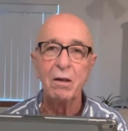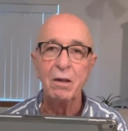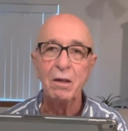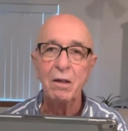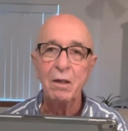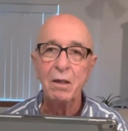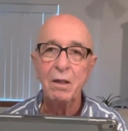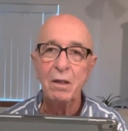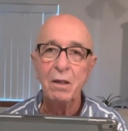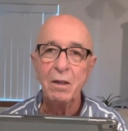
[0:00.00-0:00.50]

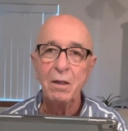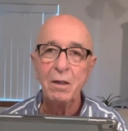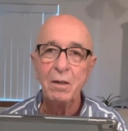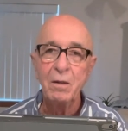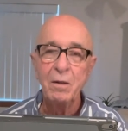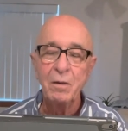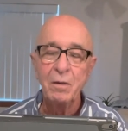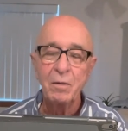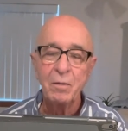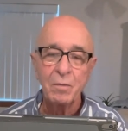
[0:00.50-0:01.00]

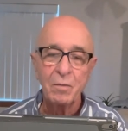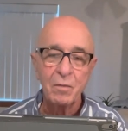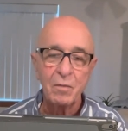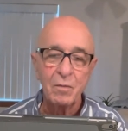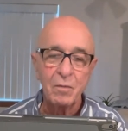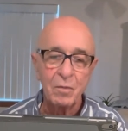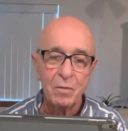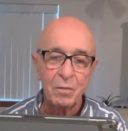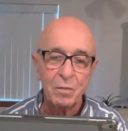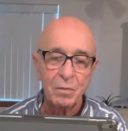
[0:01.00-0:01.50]

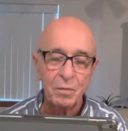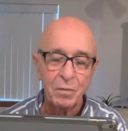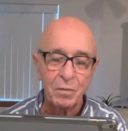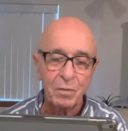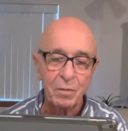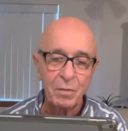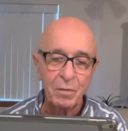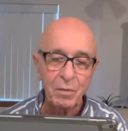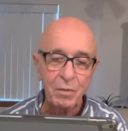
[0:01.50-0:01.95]
Nobody speaks.